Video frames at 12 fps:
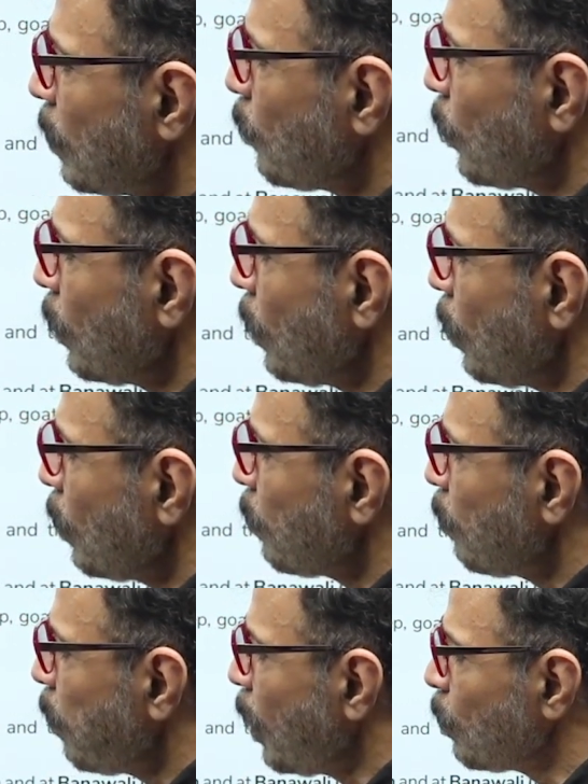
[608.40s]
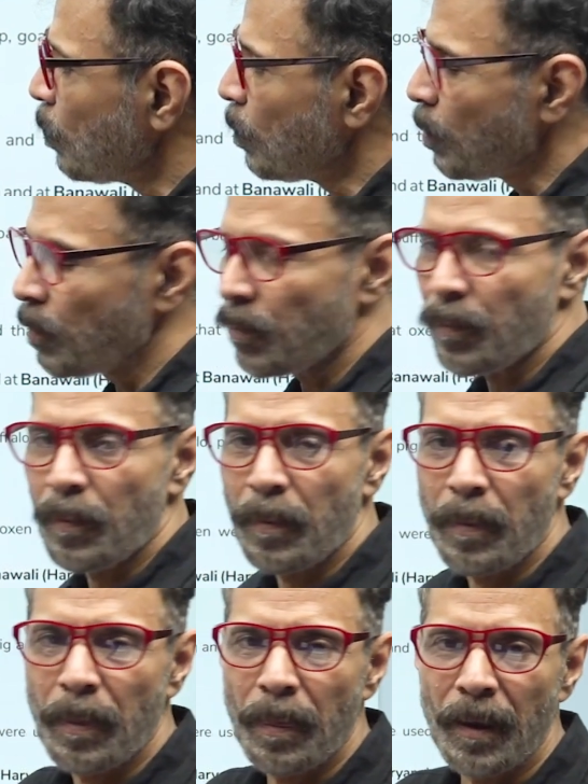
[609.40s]
model of plough.
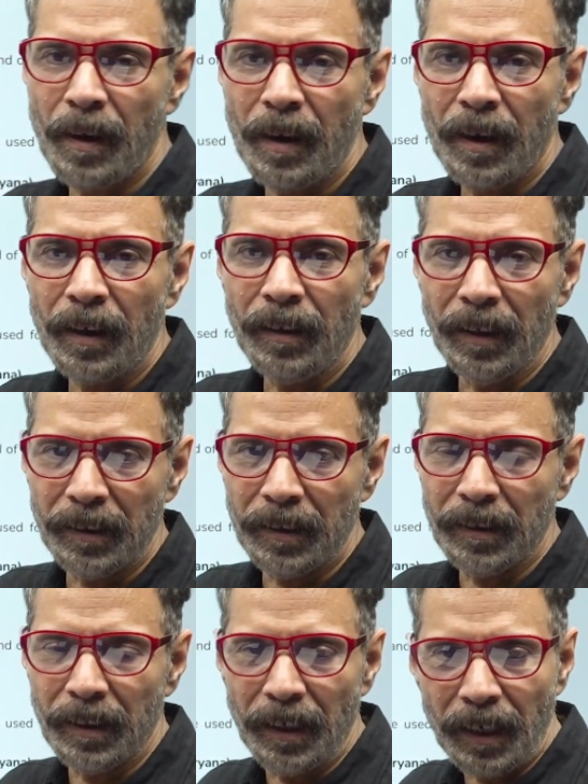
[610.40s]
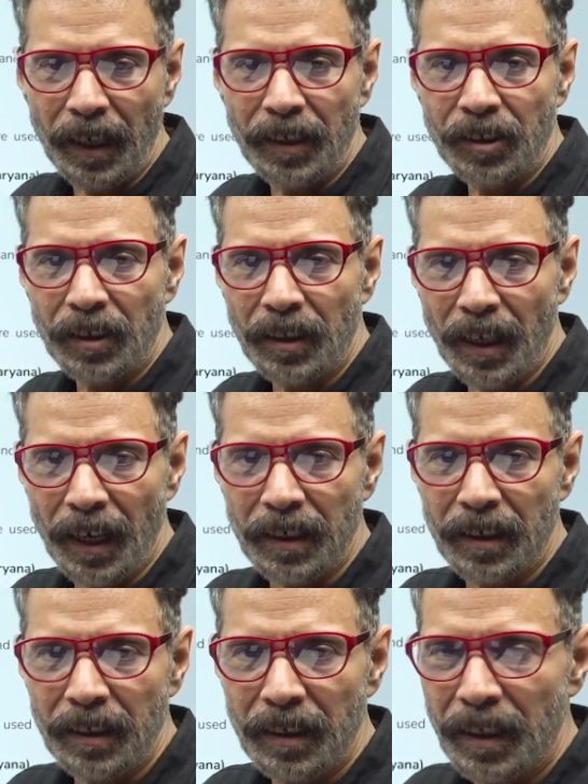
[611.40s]
This is indication
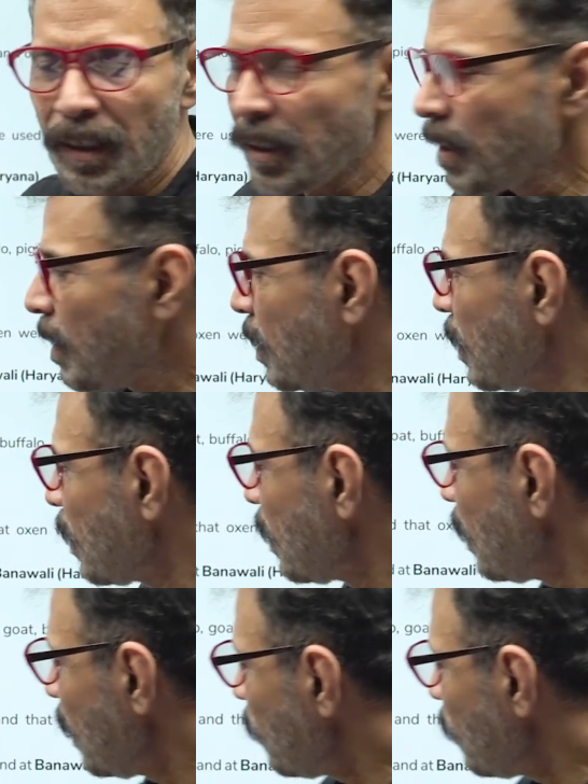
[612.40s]
that the